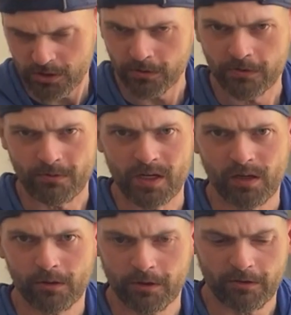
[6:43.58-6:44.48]
$200 to
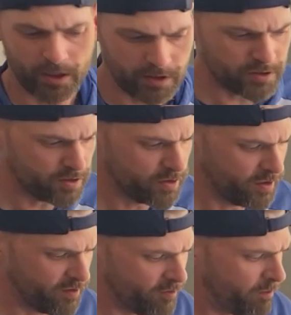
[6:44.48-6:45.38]
$300 range,
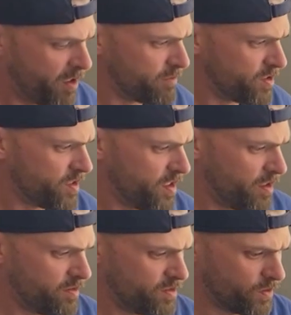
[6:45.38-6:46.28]
if I'm not
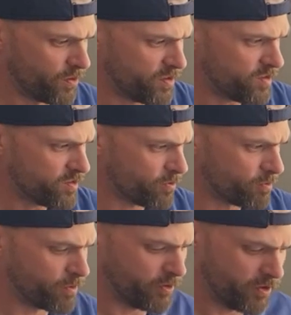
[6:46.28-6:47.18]
mistaken. So this is a
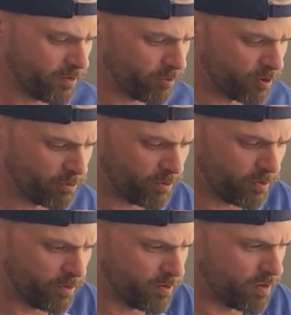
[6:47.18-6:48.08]
really
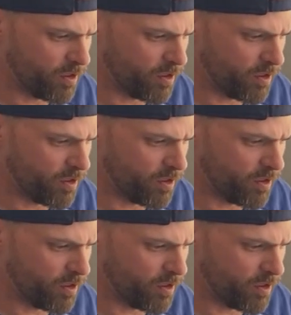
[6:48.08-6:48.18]
affordable